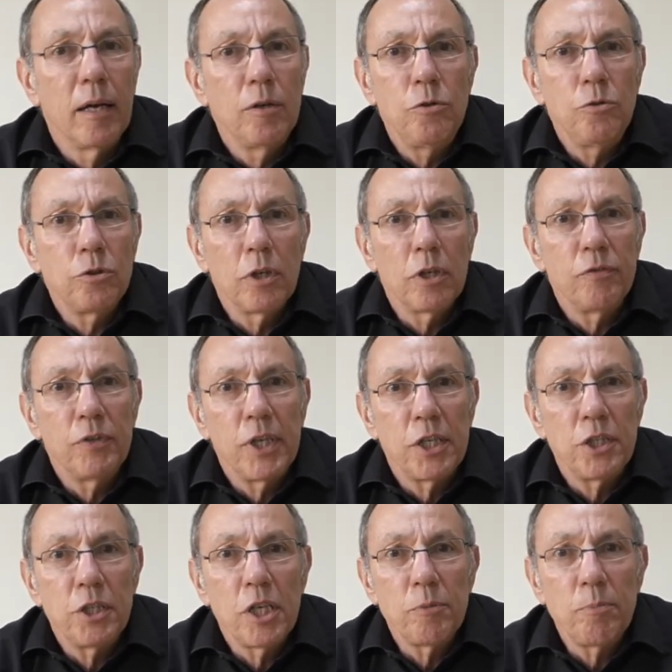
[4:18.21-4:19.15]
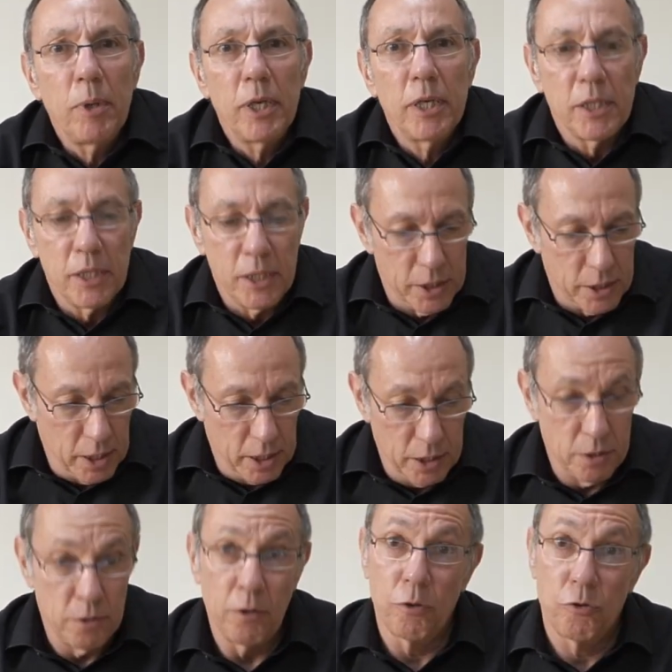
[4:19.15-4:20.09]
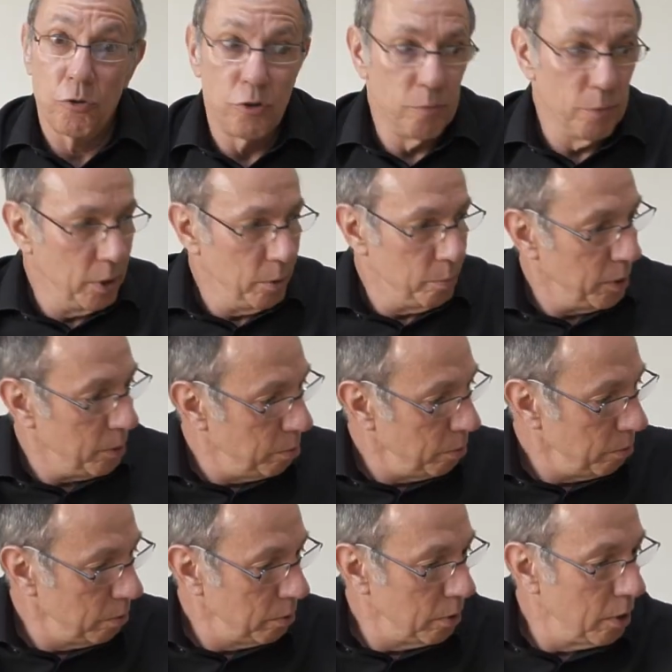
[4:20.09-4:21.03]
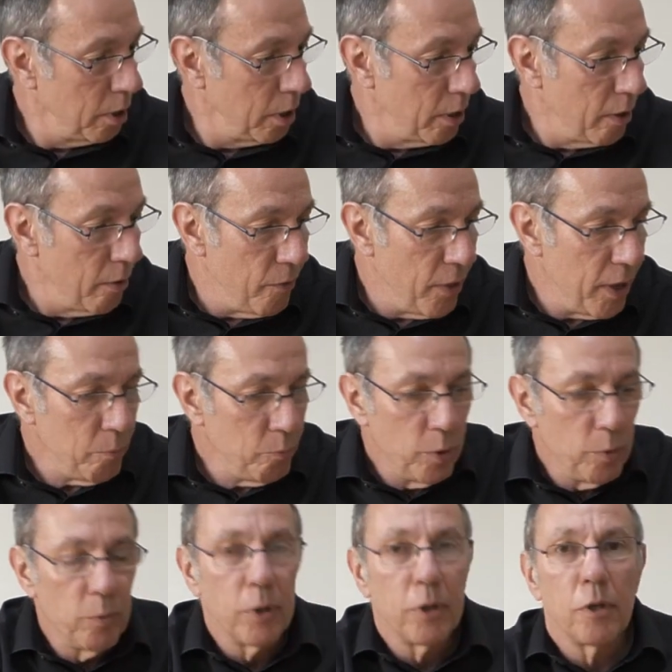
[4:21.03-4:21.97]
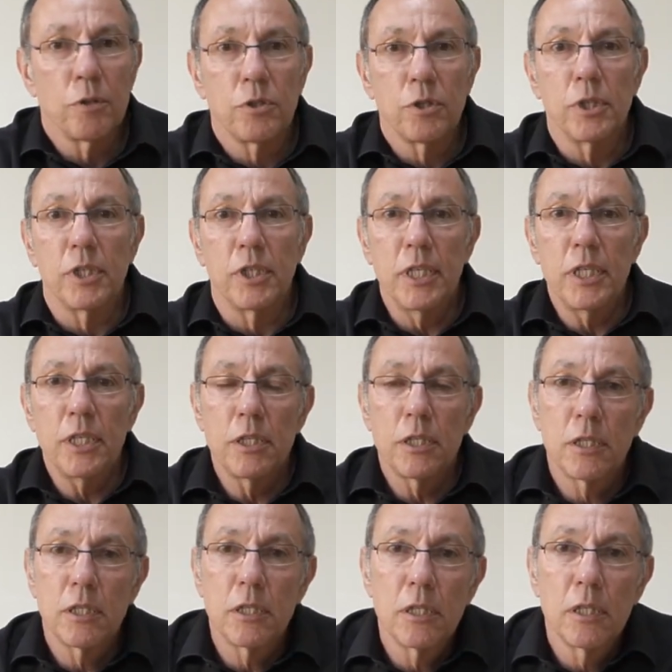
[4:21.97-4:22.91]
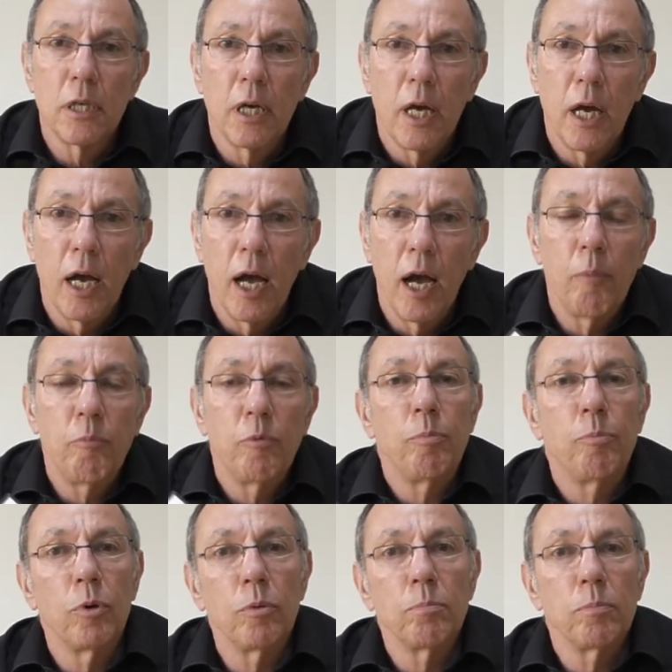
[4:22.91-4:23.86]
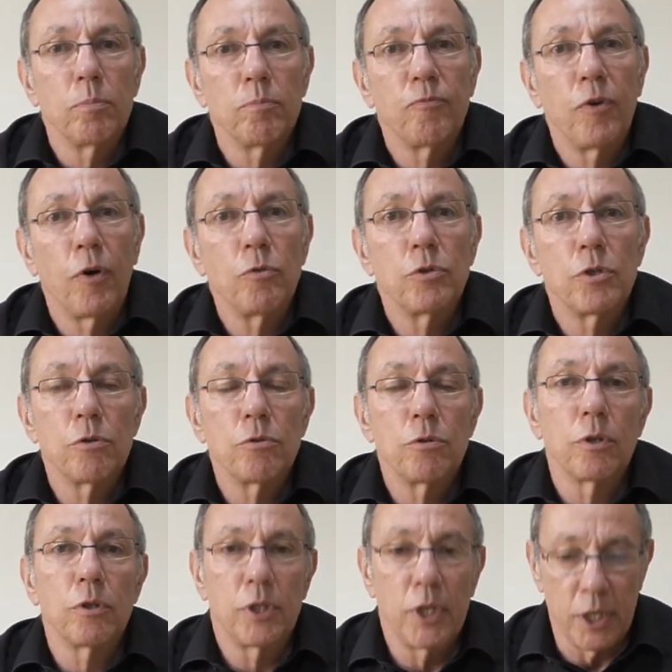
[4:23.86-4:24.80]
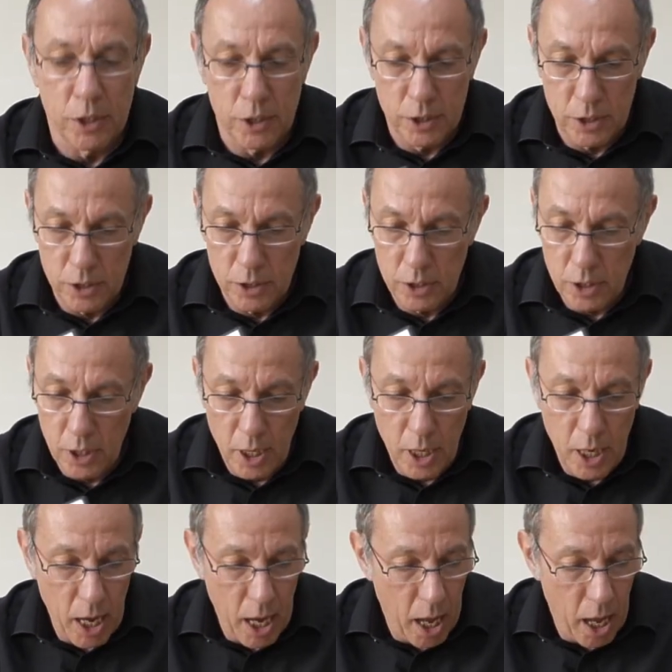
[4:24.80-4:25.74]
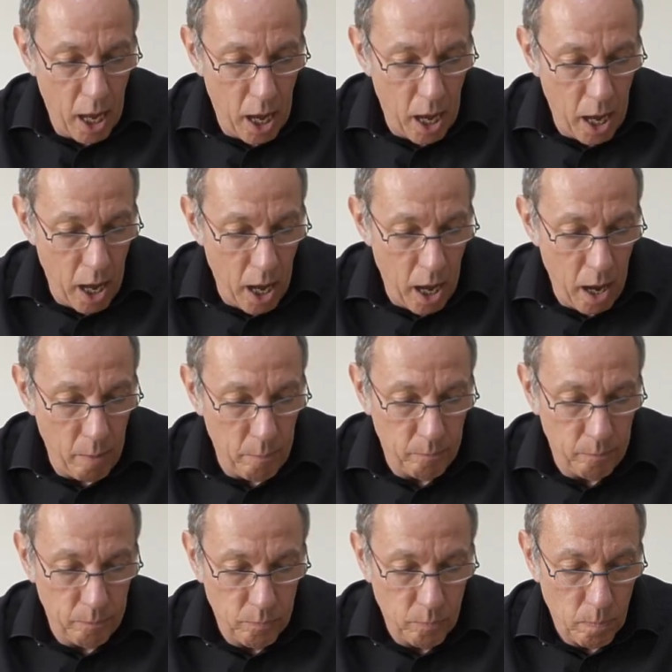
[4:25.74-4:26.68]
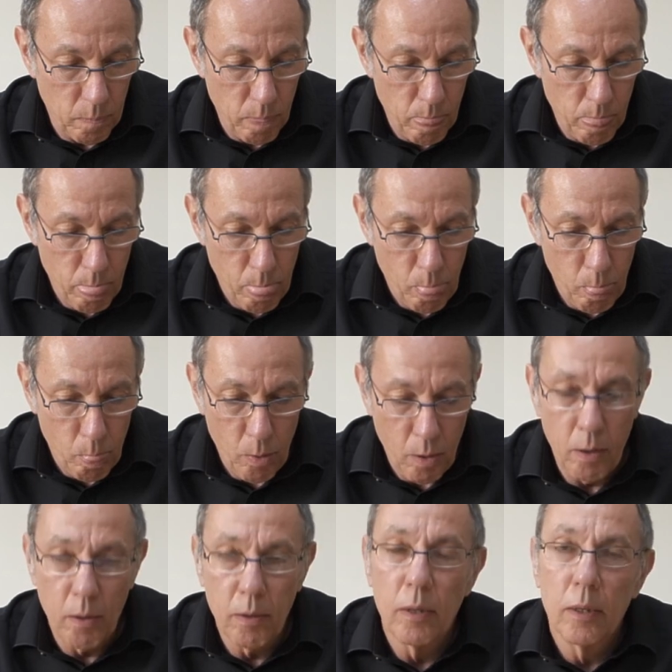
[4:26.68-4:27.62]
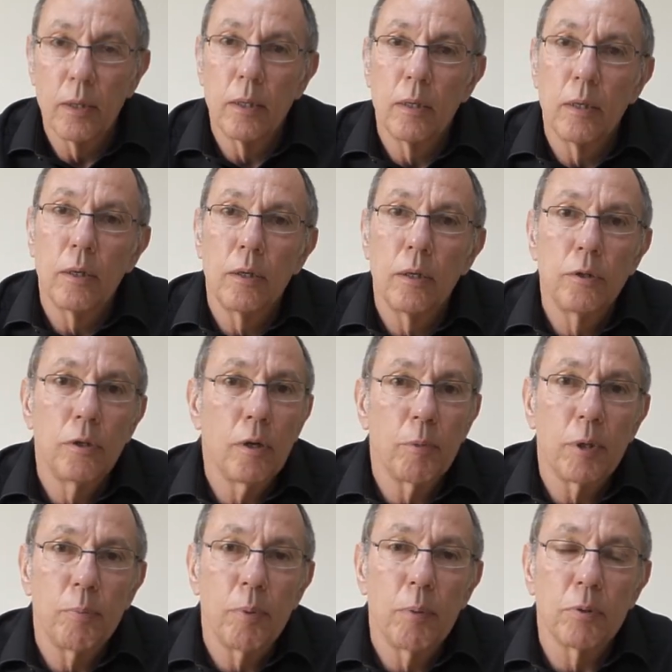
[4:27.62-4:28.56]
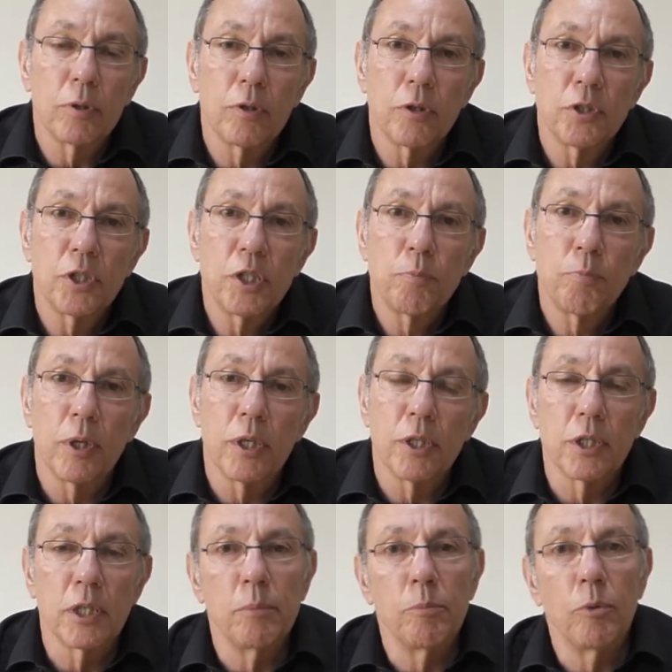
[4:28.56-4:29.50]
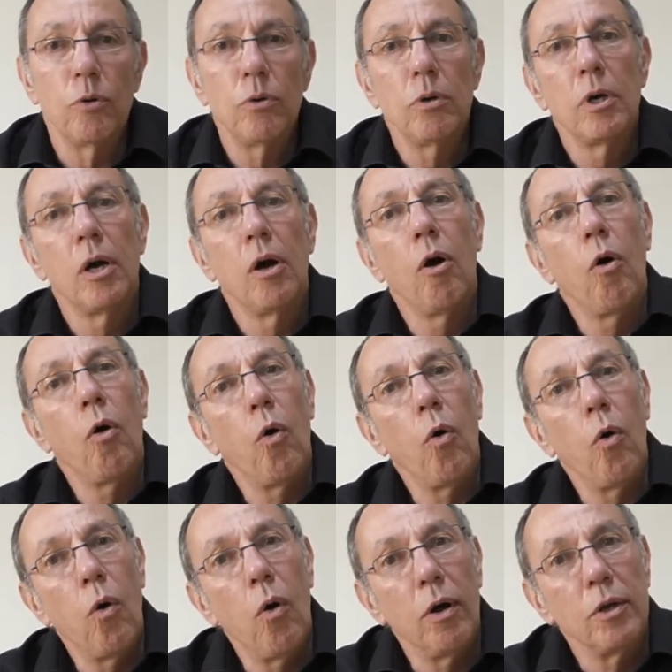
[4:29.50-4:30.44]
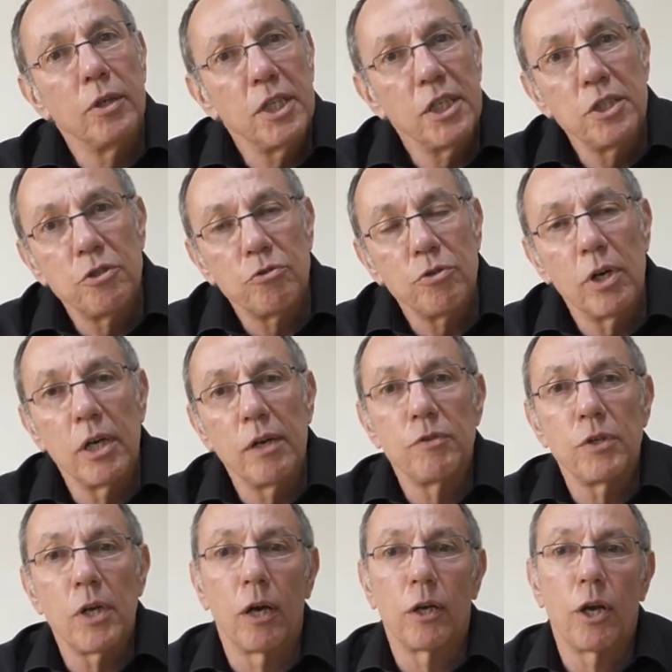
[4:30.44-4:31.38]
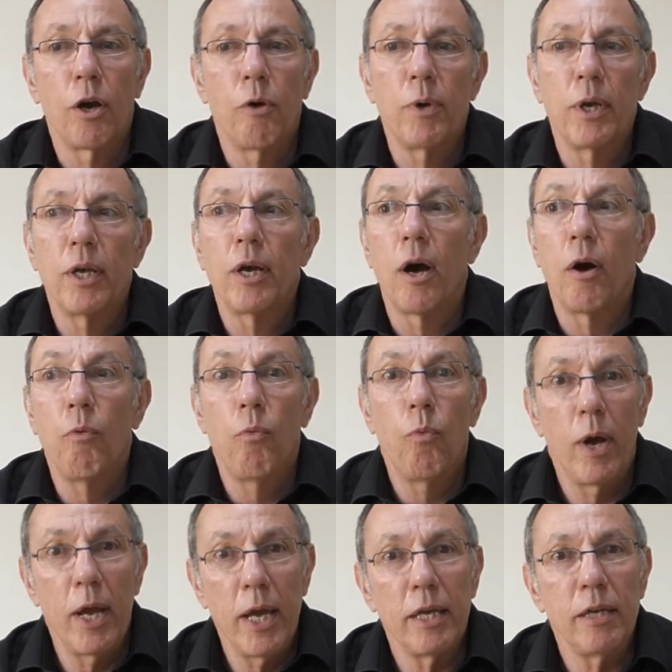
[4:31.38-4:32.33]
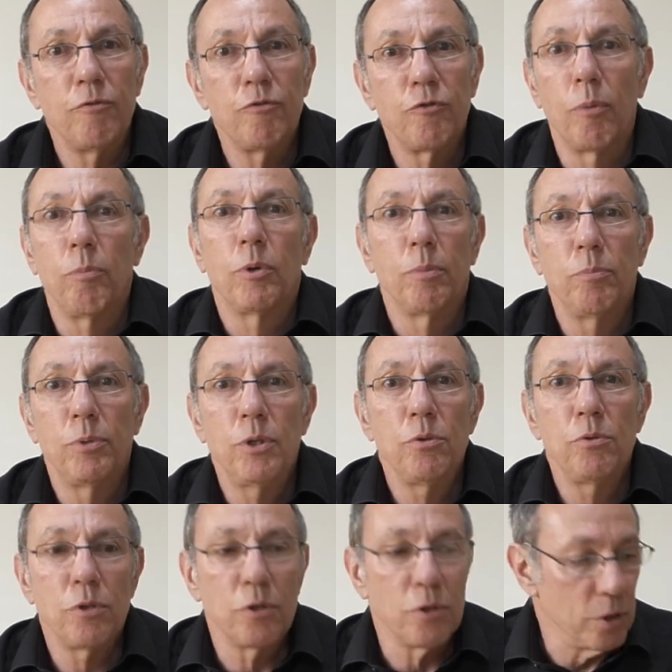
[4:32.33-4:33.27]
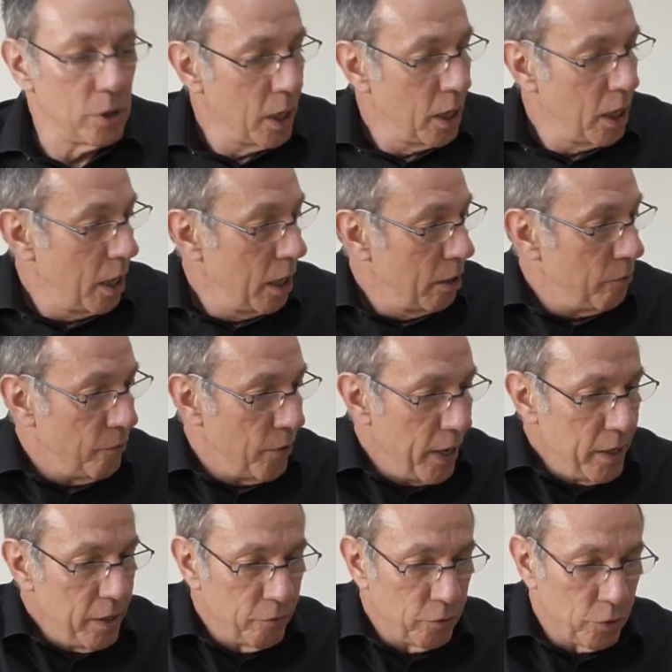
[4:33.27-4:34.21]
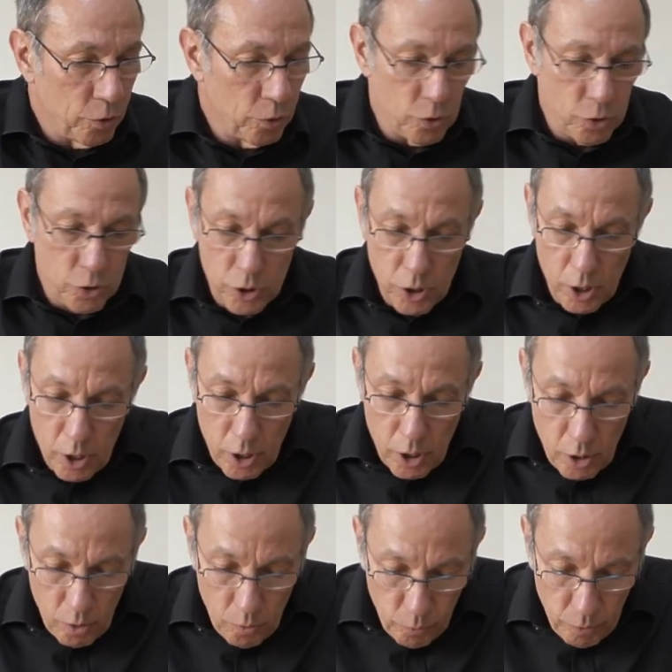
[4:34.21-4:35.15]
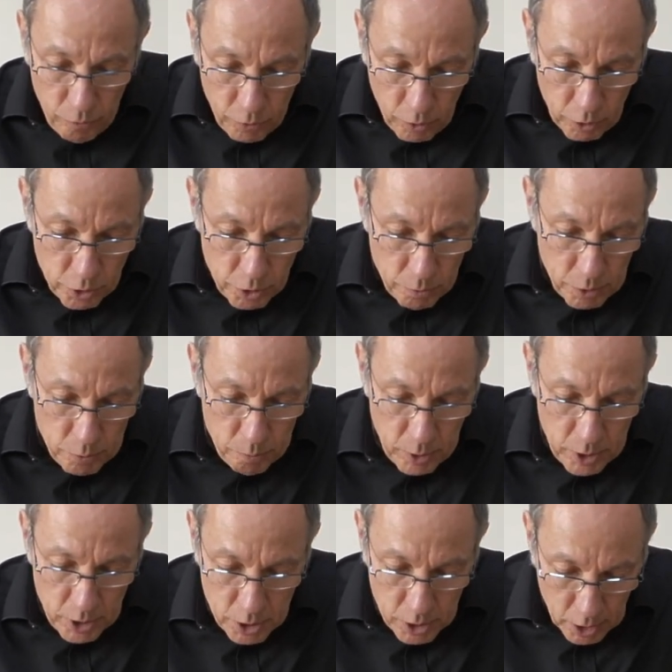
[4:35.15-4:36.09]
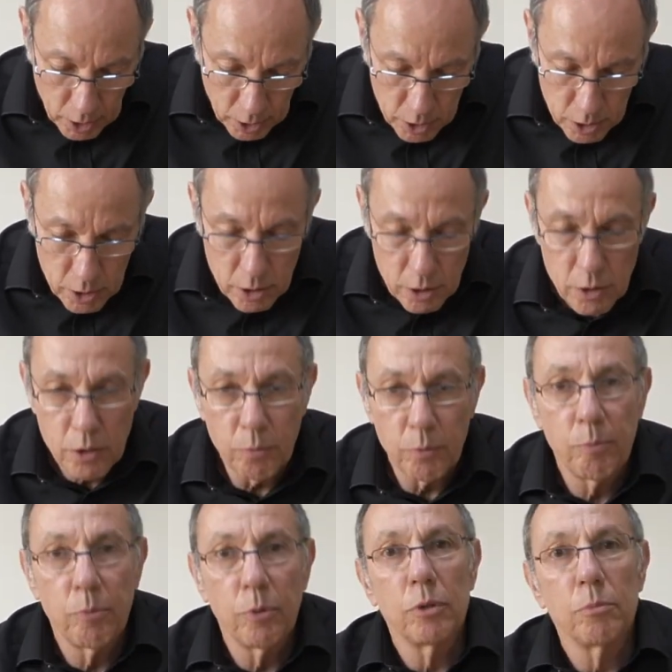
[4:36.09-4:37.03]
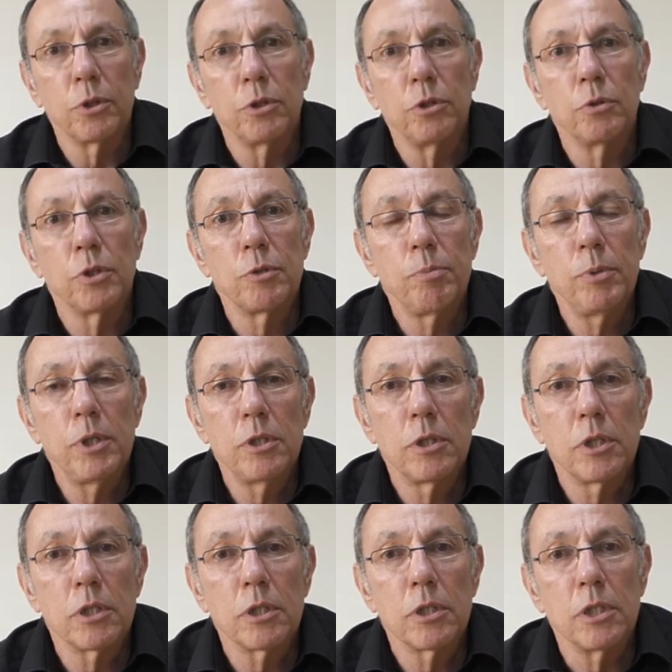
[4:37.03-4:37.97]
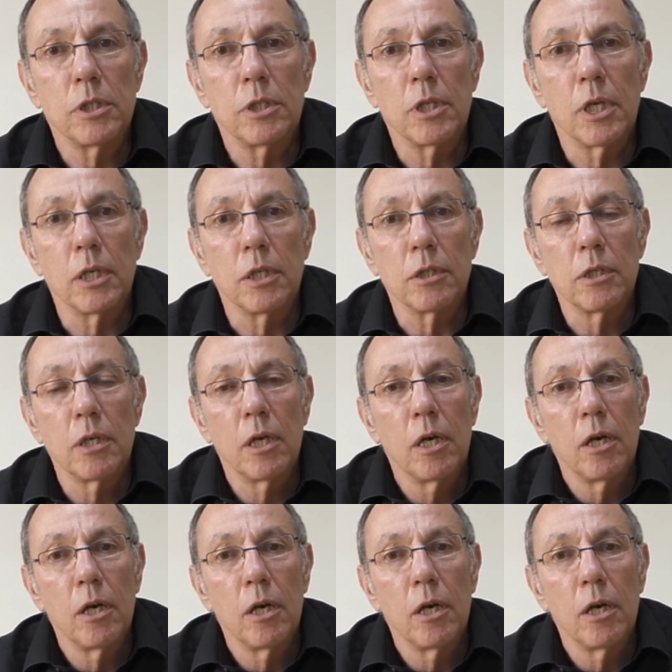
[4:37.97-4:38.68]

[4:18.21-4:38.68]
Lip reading: Who's got a VHS player these days? Not too many people. Then we went on to discs and we put photos on discs. Not many people have got disc players anymore, or disc drives are going away from computers. Then, of course, we've got USB sticks. So we put them on USB sticks these days.